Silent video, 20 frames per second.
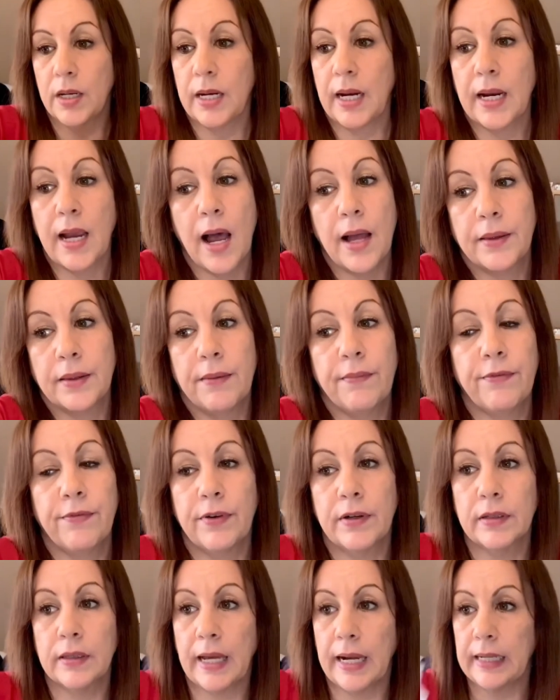I got them for
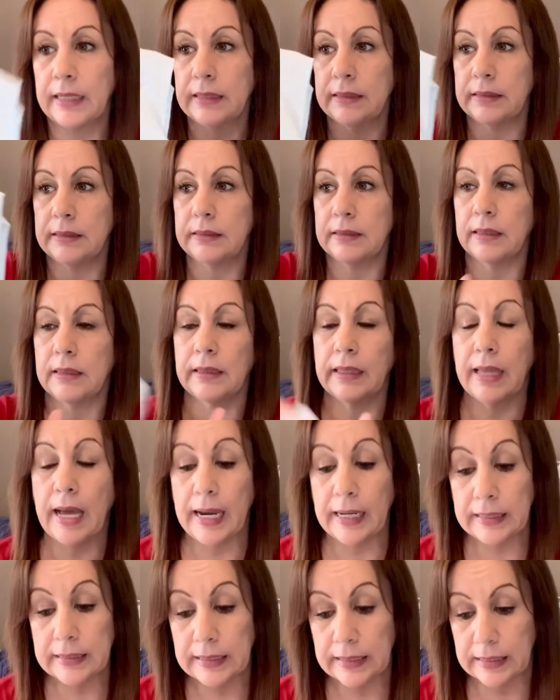
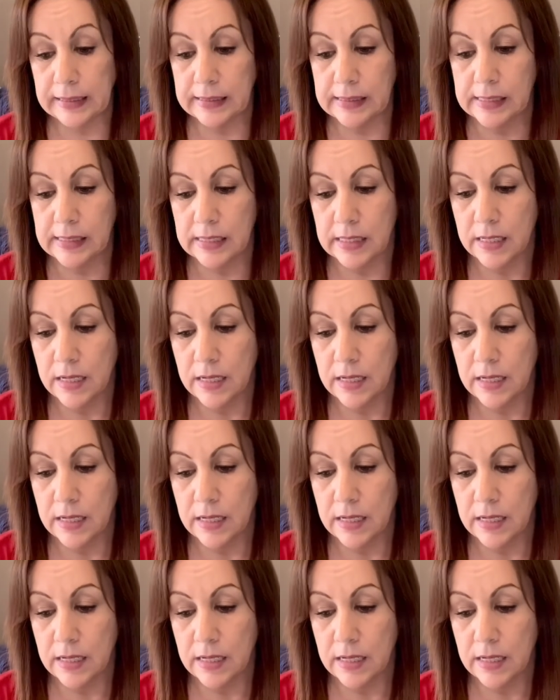linings.